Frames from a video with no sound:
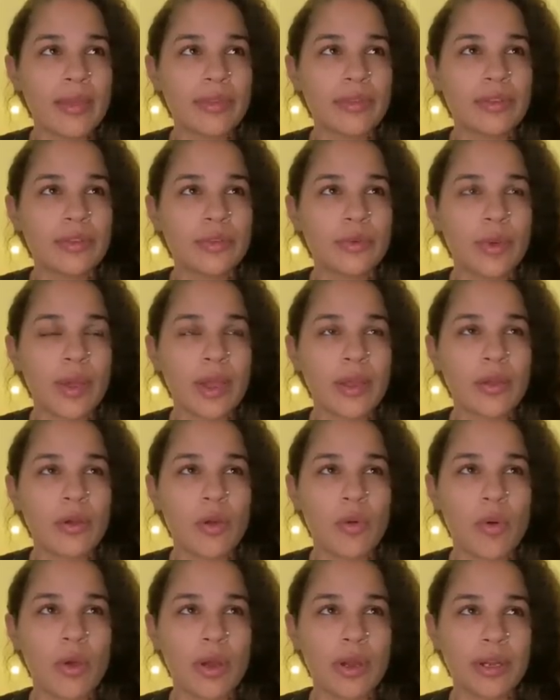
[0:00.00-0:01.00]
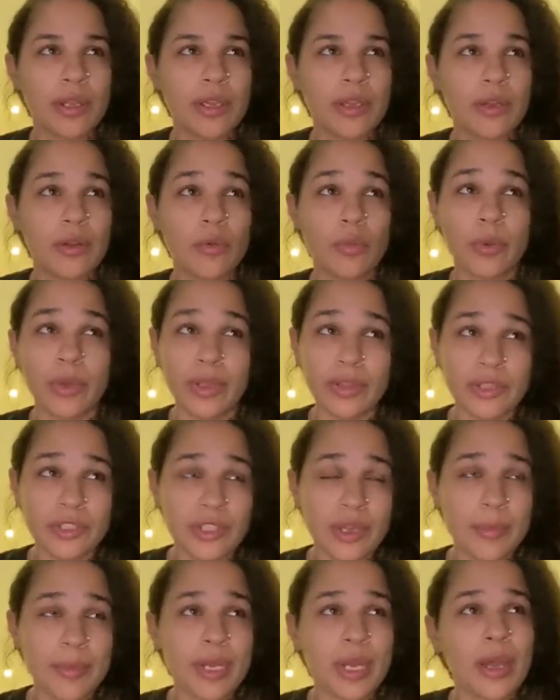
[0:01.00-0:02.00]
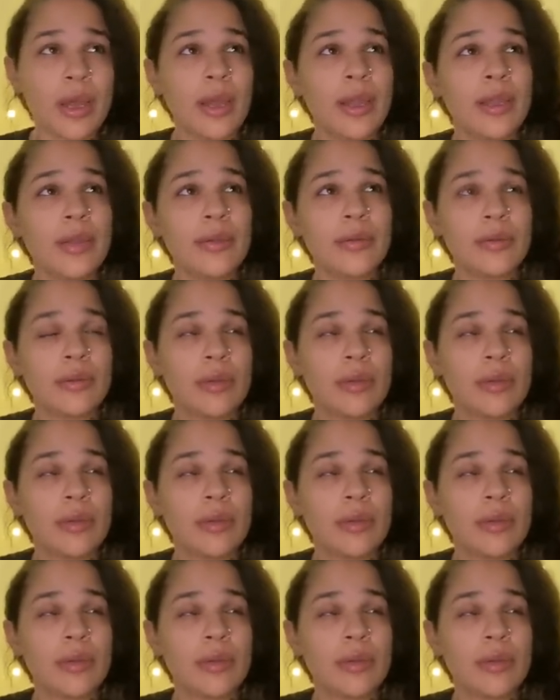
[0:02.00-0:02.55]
do I go on here with Gemini?